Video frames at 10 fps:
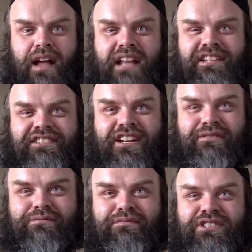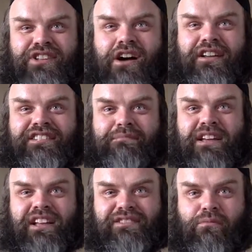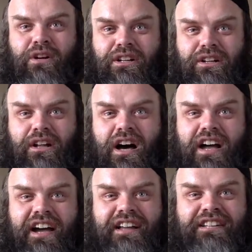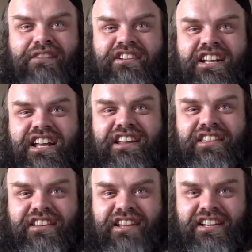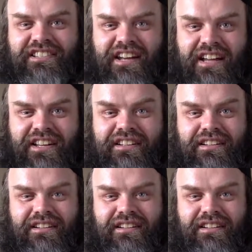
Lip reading: And the son was talking to me, he said, Wallahi, I never did anything that he said I did.